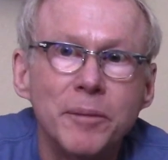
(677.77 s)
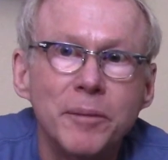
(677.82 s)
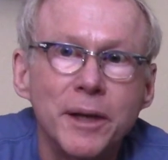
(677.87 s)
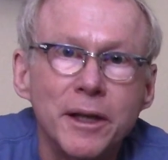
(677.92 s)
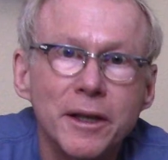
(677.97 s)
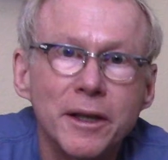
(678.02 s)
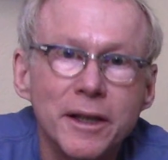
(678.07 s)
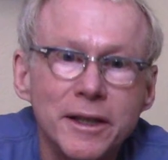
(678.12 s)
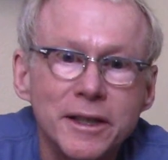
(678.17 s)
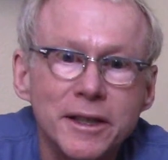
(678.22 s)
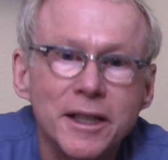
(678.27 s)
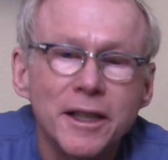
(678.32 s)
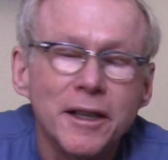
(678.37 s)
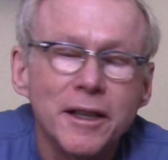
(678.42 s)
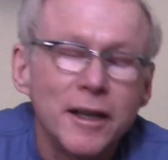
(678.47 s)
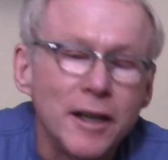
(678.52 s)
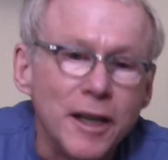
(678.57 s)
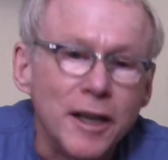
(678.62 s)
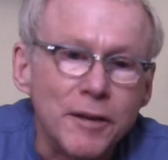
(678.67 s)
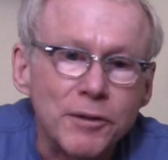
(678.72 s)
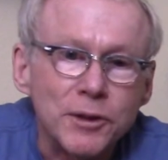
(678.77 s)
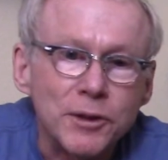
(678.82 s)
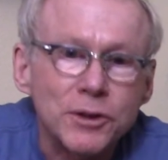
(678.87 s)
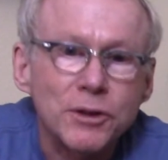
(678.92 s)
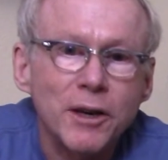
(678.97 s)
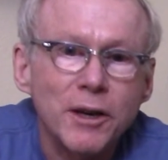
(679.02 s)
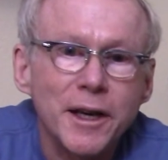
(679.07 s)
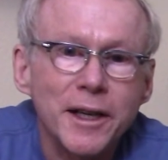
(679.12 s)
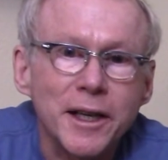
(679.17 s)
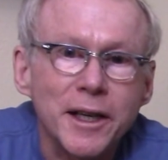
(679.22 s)
Because if you're
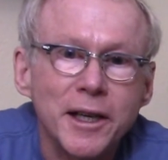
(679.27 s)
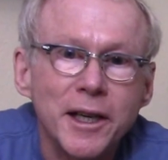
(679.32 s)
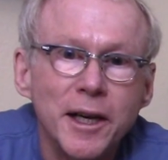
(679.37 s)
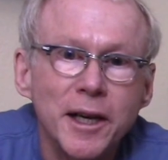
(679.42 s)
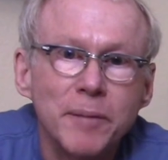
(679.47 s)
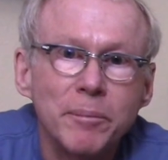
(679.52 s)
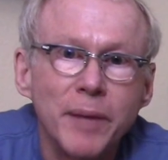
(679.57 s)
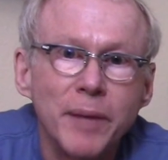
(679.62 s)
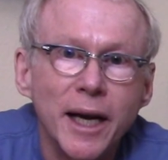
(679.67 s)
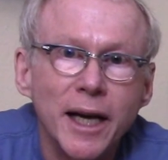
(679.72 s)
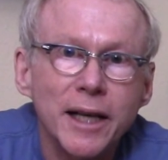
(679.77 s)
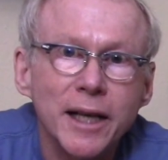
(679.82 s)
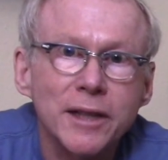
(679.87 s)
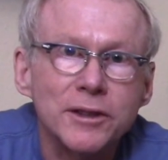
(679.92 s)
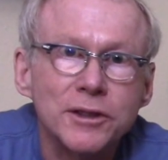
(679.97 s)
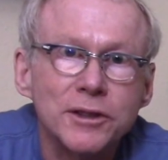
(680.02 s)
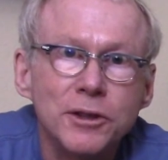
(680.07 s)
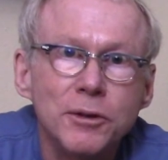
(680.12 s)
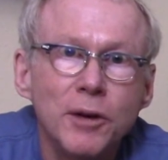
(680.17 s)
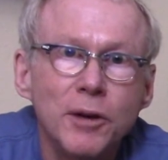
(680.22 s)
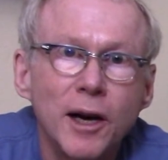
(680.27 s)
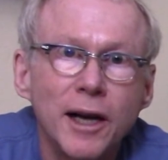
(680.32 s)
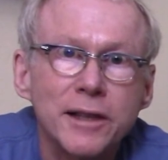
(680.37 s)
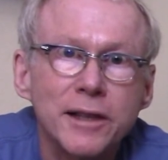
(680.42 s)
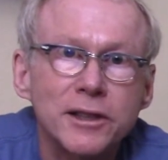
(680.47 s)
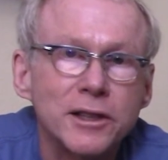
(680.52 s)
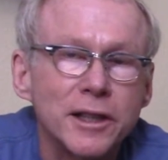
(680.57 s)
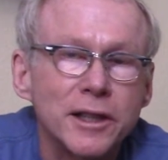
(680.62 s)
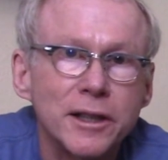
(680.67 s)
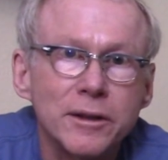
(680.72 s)
trying to cut back a too hot
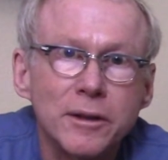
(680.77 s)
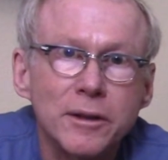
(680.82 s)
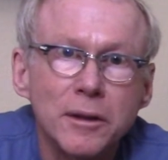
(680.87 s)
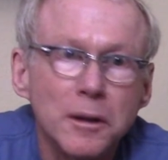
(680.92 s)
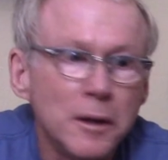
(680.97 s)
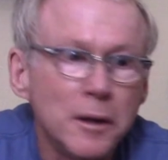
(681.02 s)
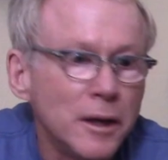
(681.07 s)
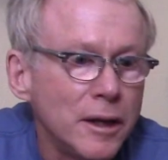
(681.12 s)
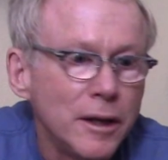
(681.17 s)
signal,